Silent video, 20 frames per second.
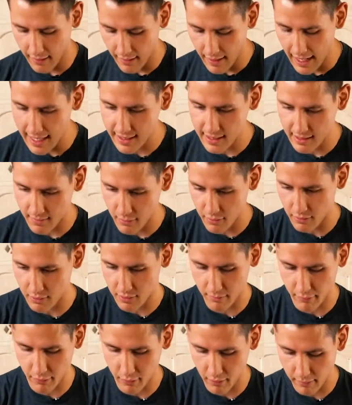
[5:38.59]
That's the most
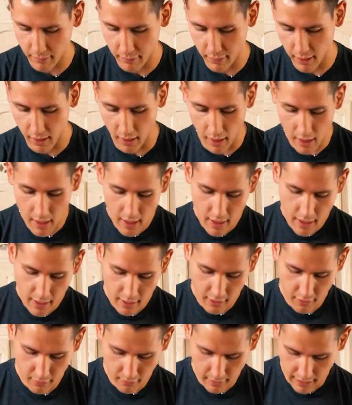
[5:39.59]
important part.
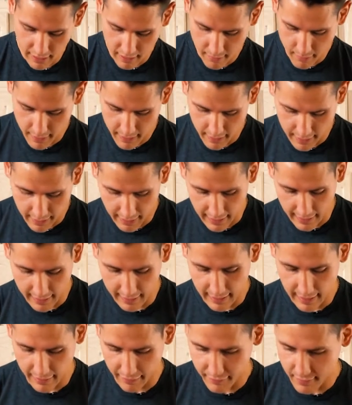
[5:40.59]
You don't want anybody to get
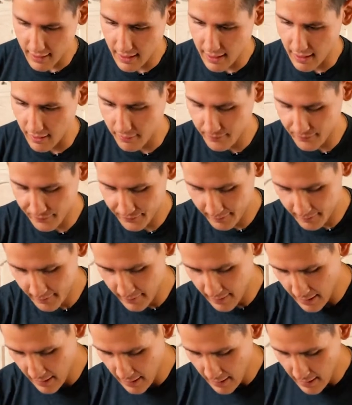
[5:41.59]
left out.
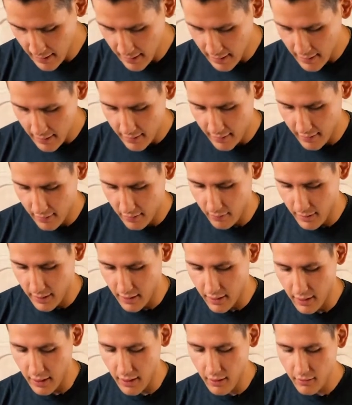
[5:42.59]
There we
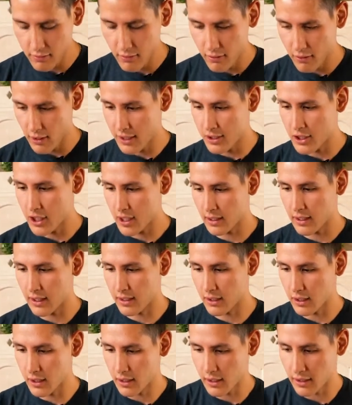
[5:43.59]
go, green chili
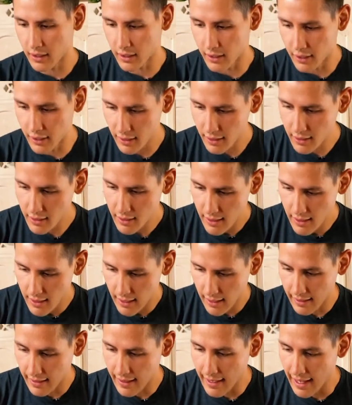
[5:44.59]
looking good.
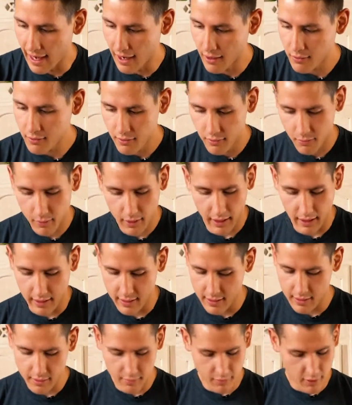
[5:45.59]
And now we're gonna
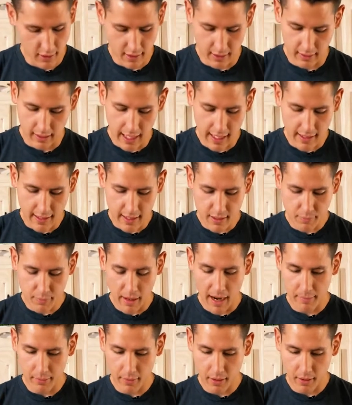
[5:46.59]
just lay these
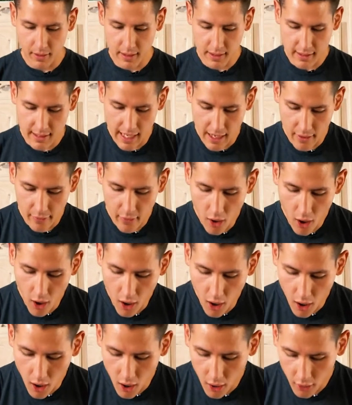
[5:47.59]
pepperonis down
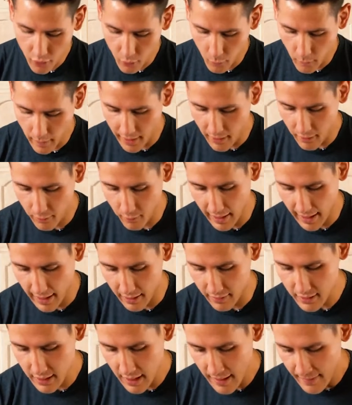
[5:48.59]
all the way
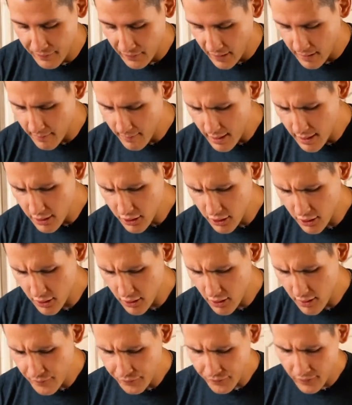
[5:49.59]
around, and make
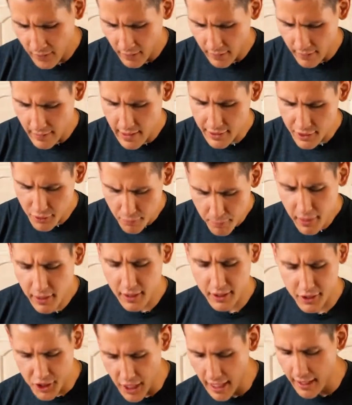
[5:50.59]
sure that you put a
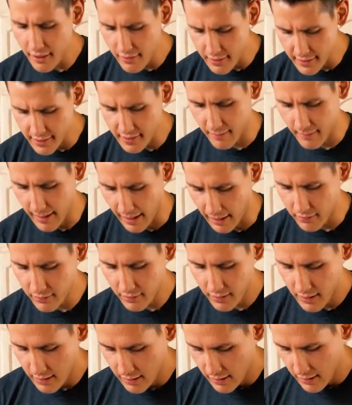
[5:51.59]
generous amount,
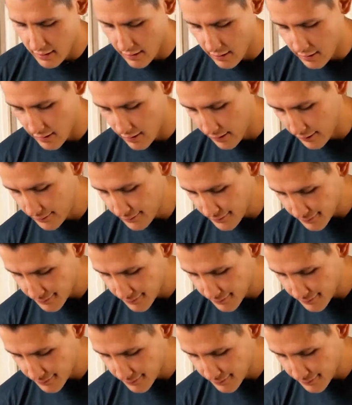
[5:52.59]
you know,